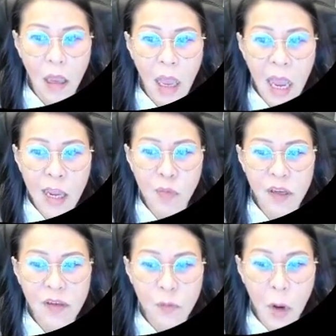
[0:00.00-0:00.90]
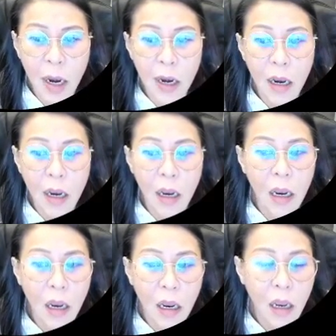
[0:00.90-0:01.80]
hi means what
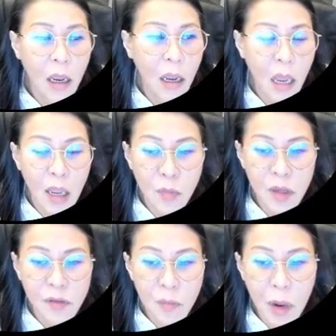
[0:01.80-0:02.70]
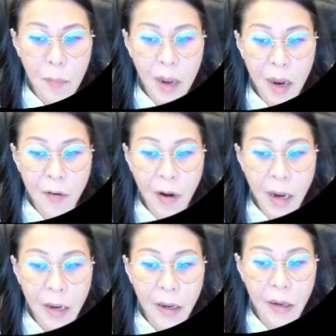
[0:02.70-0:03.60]
hi means bye bye
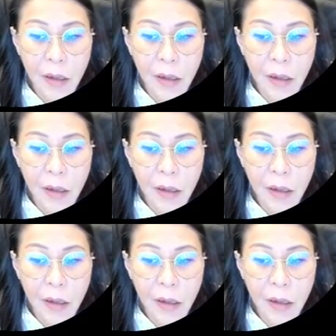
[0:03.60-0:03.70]
right